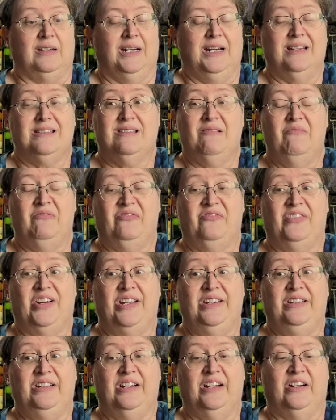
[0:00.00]
I got some
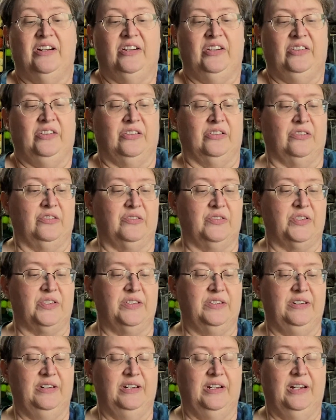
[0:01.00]
fun
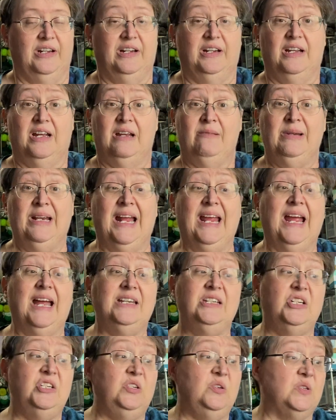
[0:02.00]
colors. I mean, I had
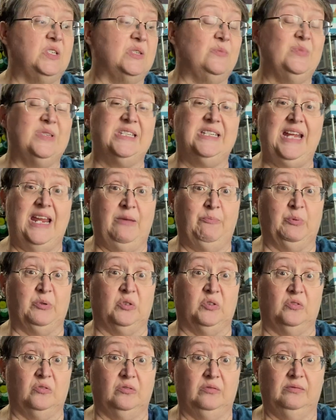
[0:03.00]
to do some
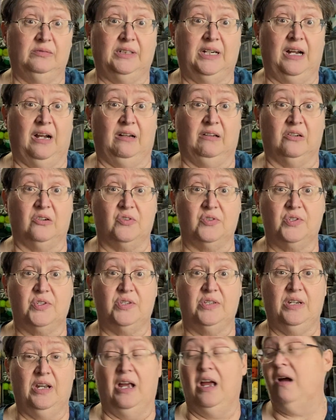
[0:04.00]
staple
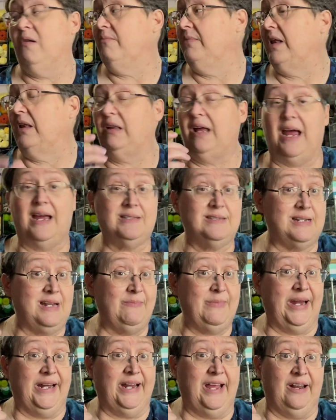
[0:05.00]
colors. The last time
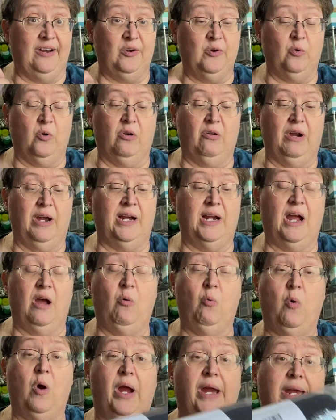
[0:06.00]
I got an order, I
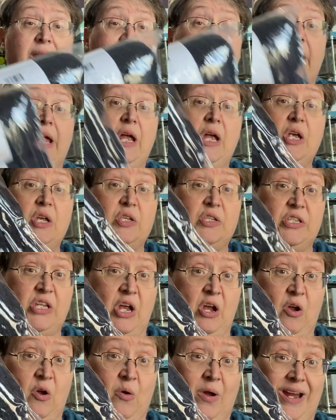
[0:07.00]
got white.
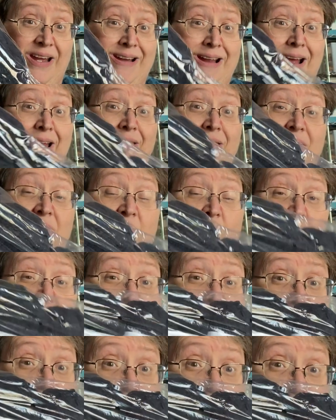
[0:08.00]
So I got 3
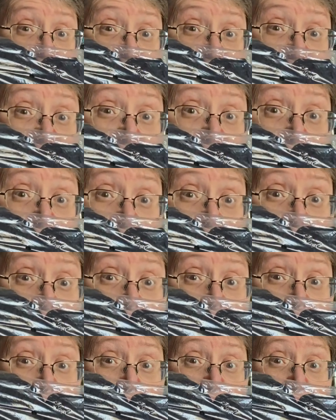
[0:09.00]
balls of black.